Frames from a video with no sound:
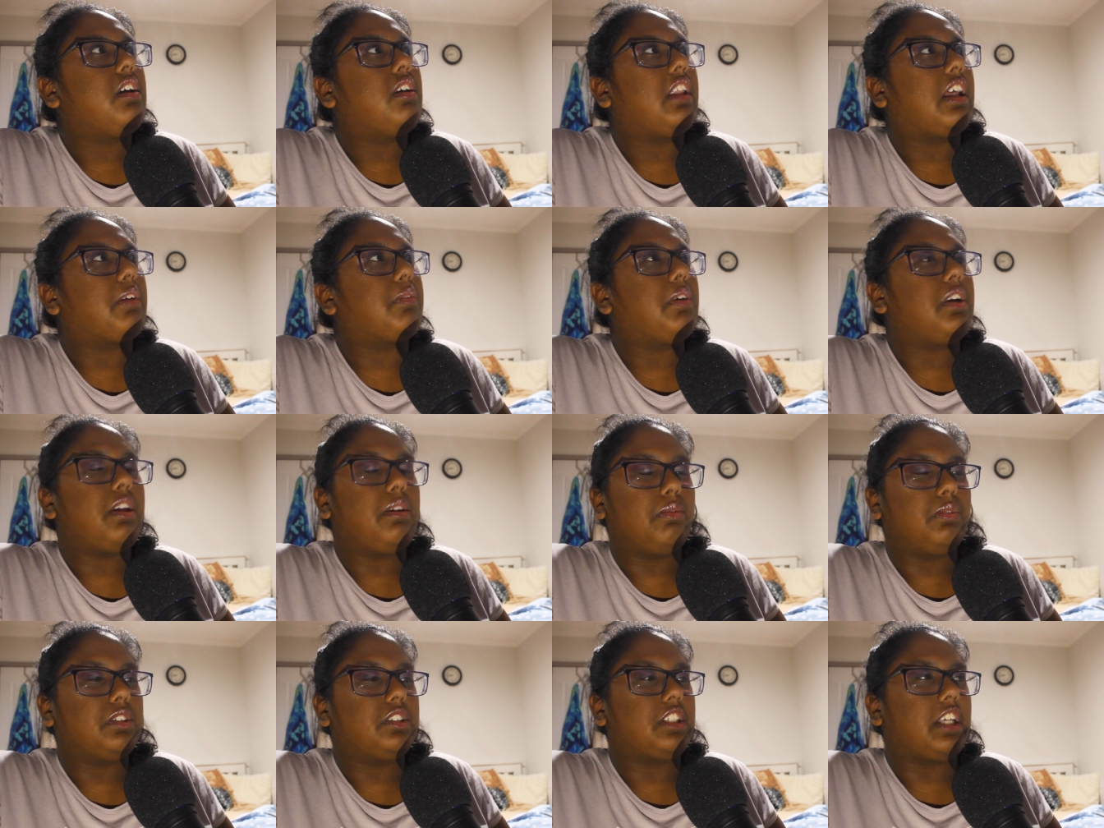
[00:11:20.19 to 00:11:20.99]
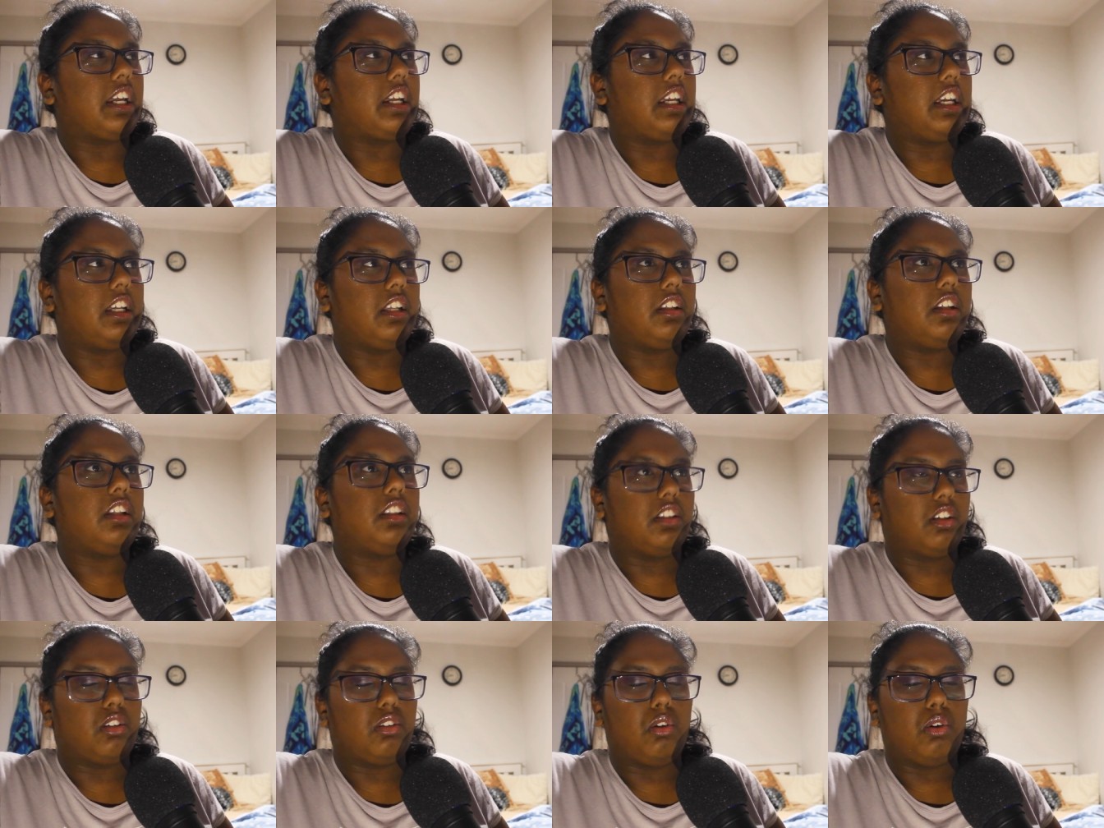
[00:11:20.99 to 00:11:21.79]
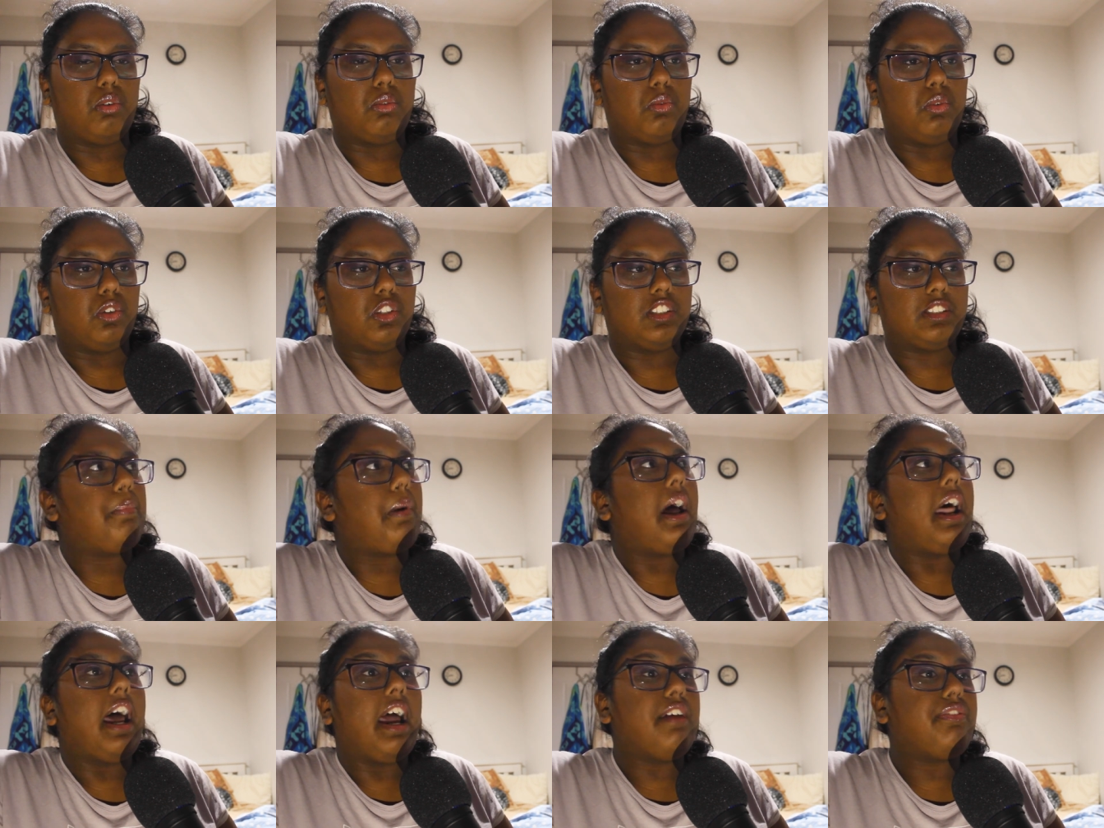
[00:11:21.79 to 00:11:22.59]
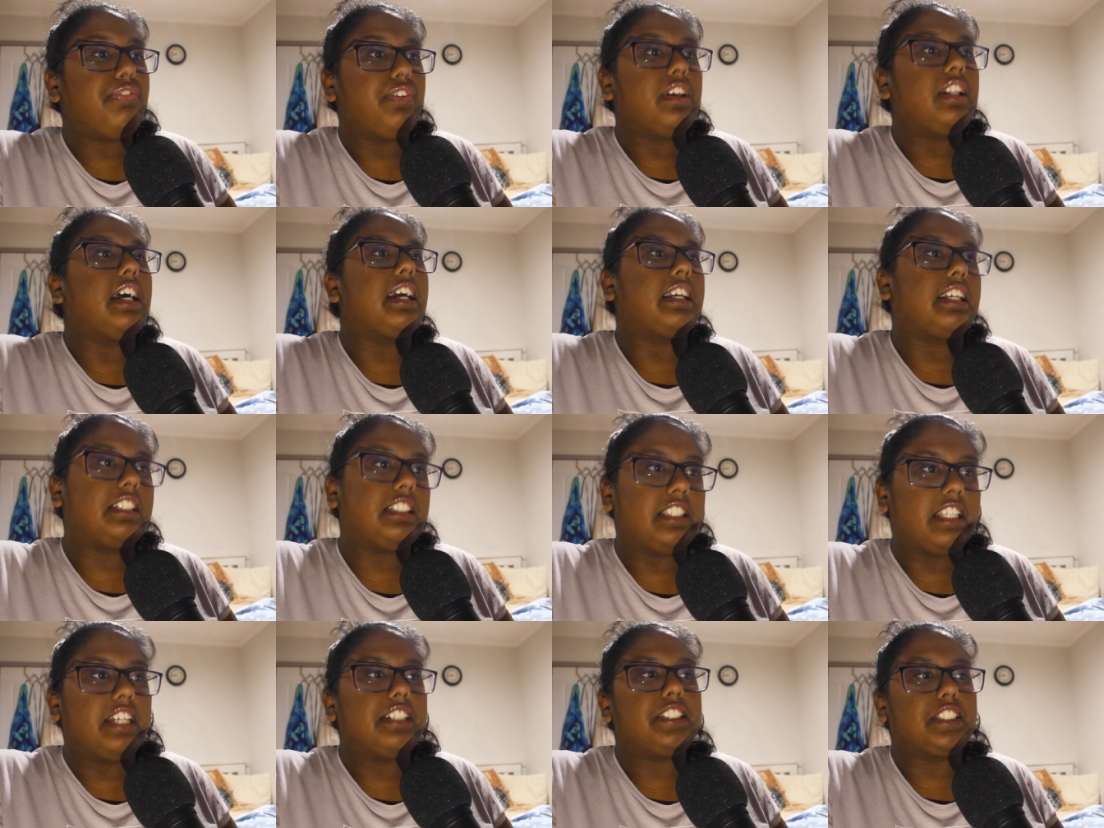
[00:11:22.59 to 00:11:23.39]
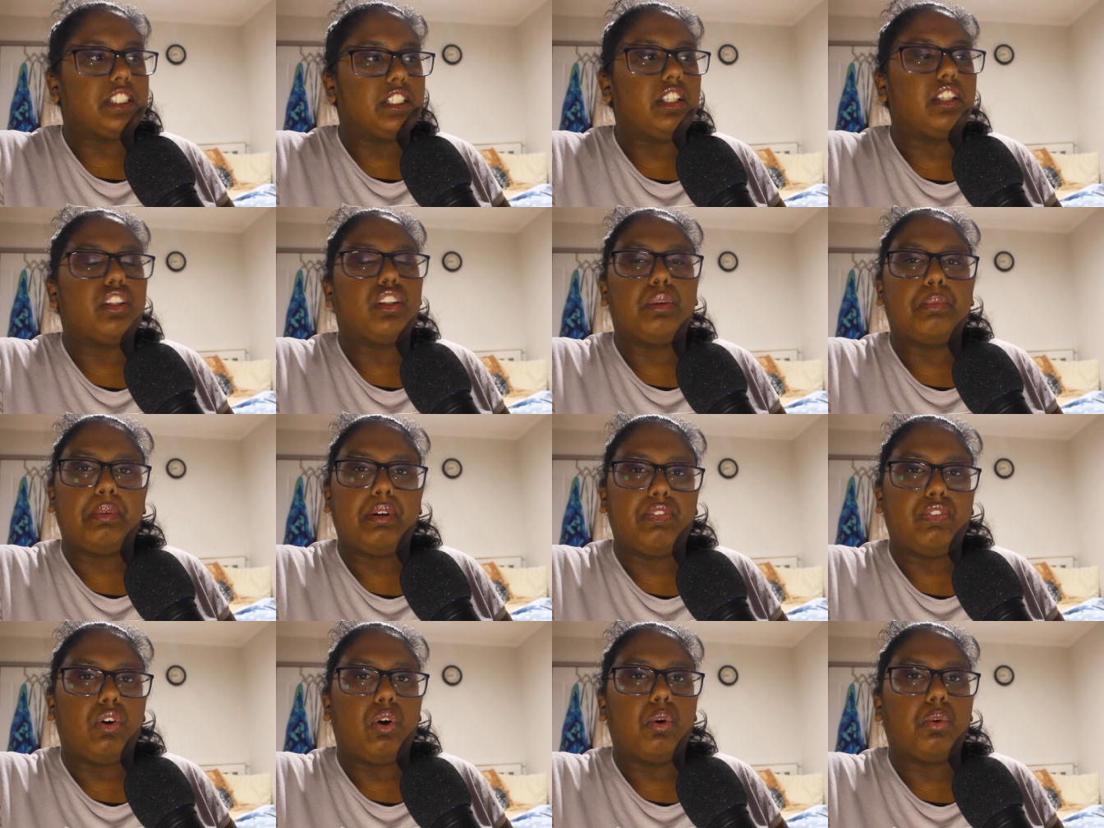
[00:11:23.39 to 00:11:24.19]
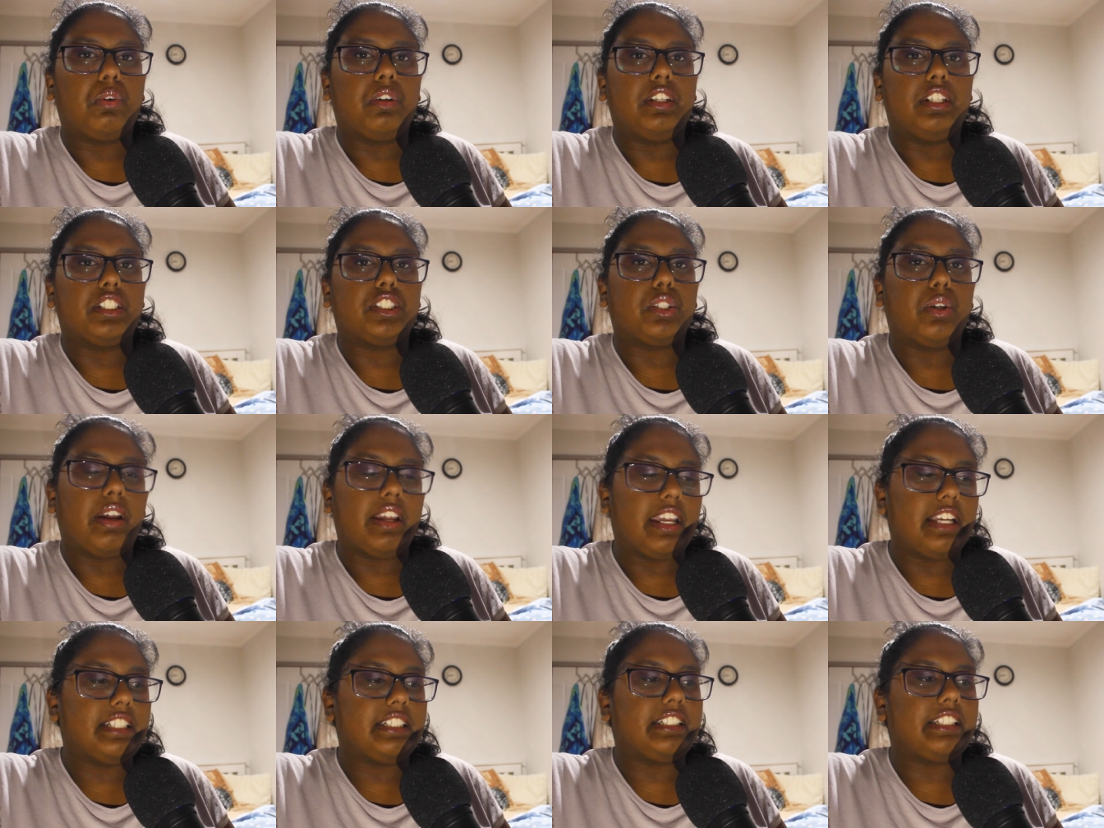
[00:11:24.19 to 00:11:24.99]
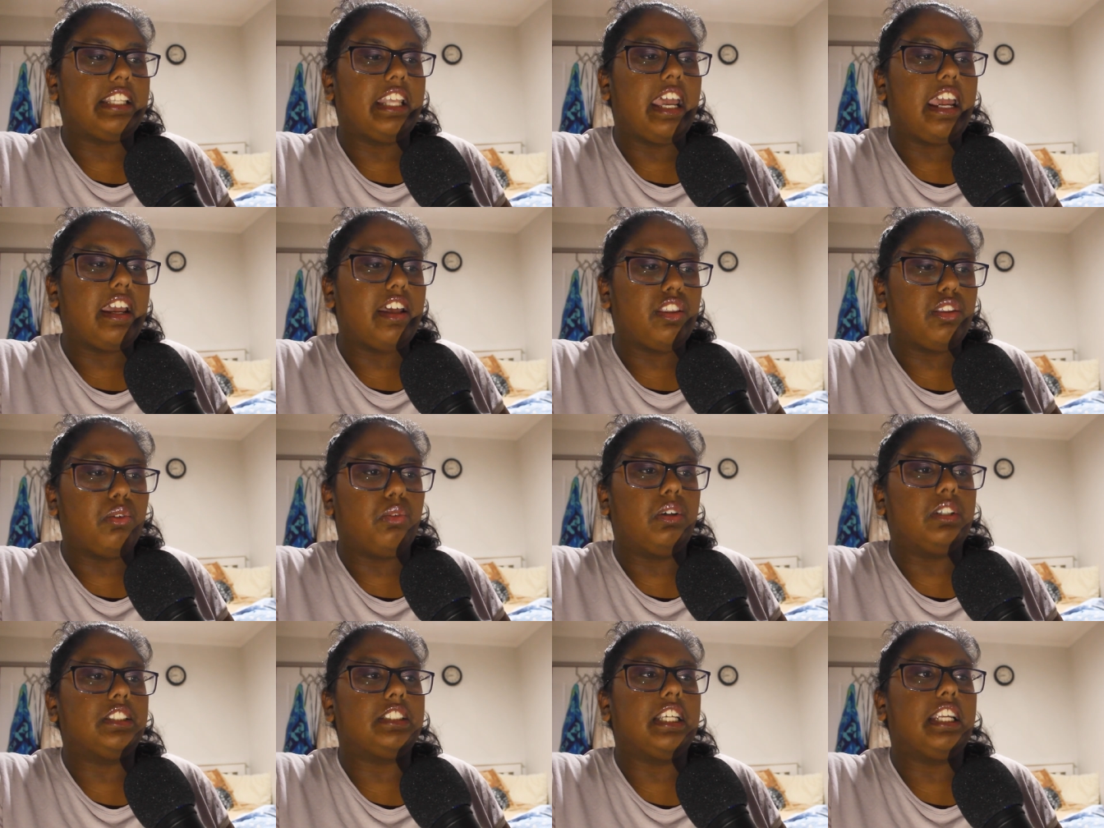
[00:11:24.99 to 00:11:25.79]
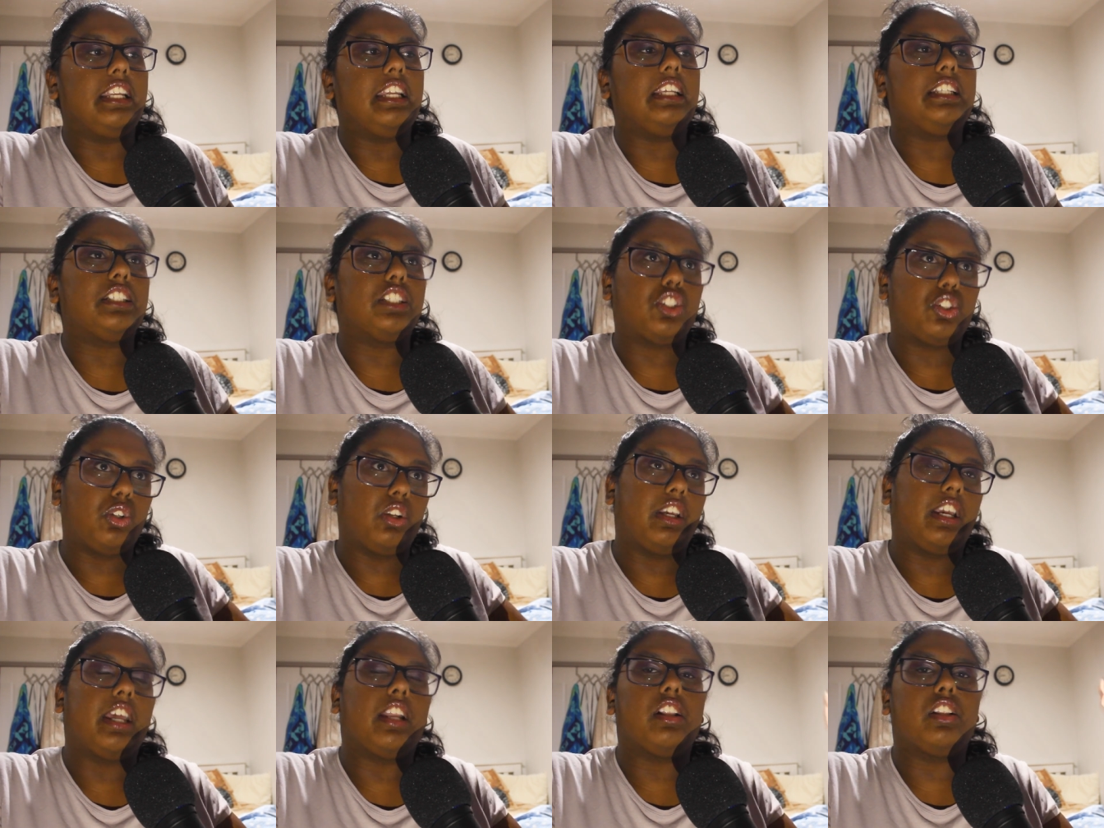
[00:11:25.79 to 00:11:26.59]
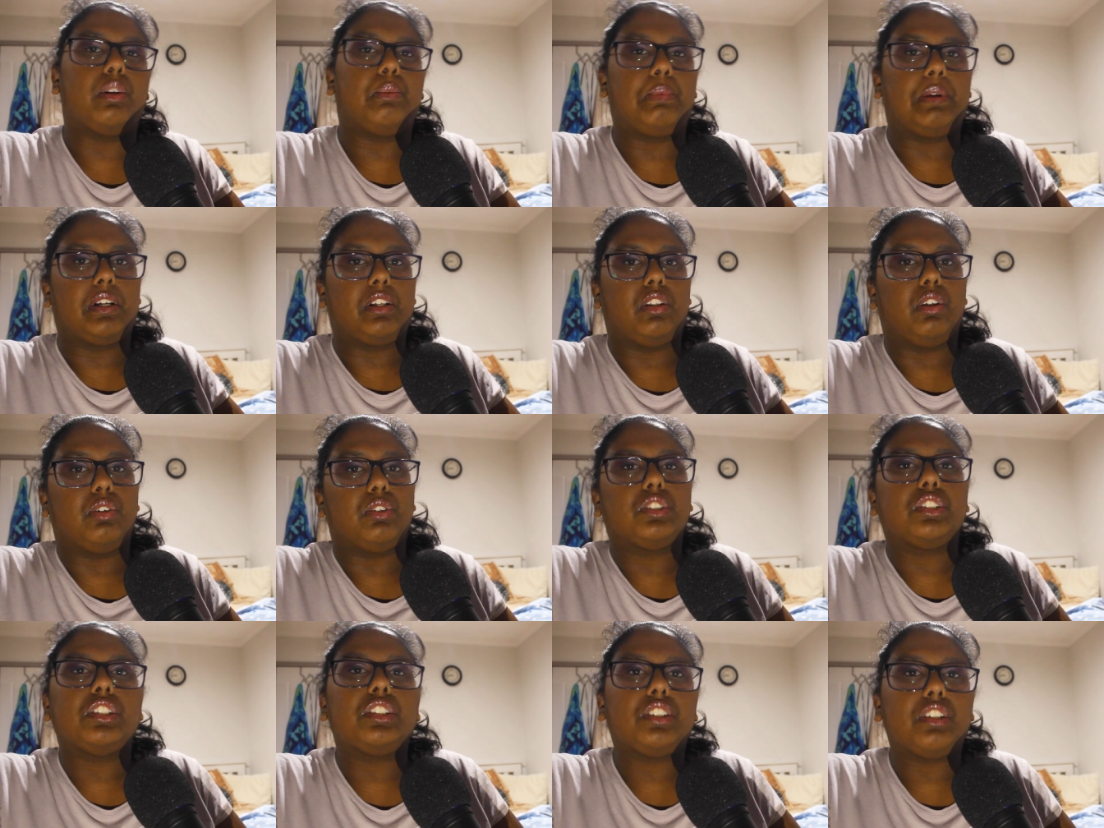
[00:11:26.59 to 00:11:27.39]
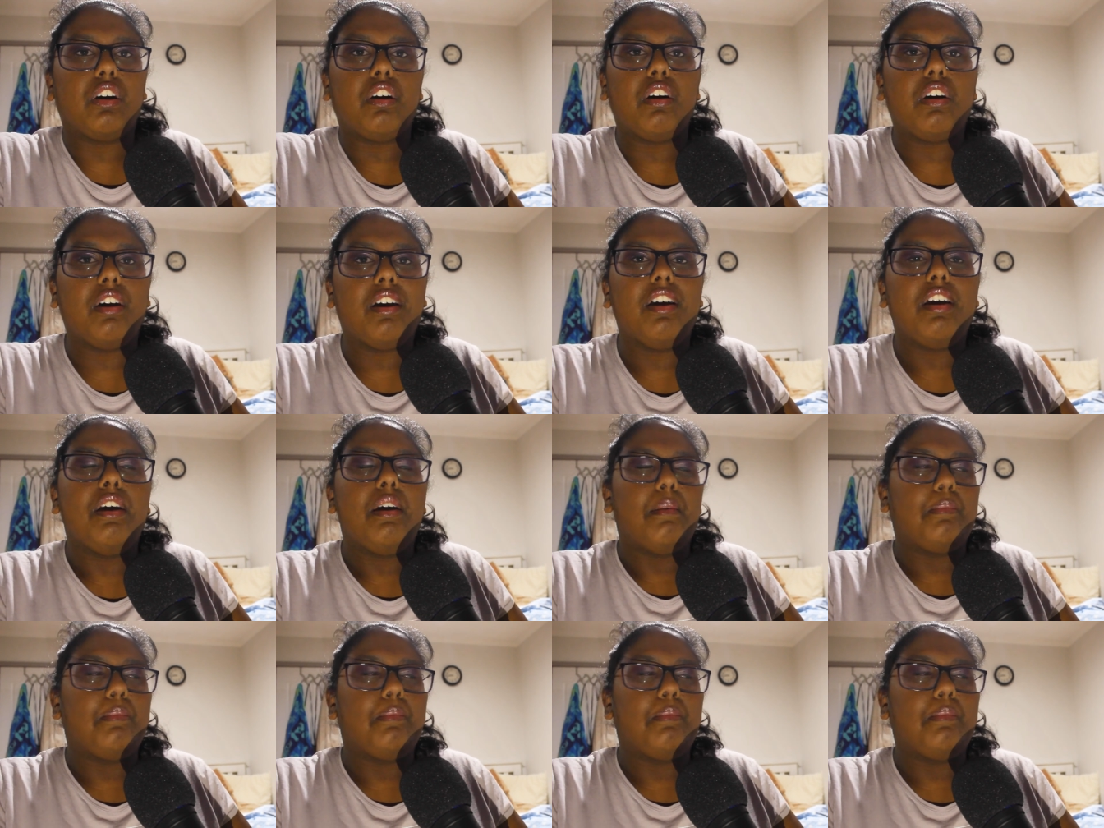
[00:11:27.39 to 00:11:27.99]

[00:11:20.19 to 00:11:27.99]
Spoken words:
Like, when he was, like, in the Clone Wars. But I feel like there's still a little bit of awkwardness, so I guess they're the ones that need to sort of get a little bit closer to her.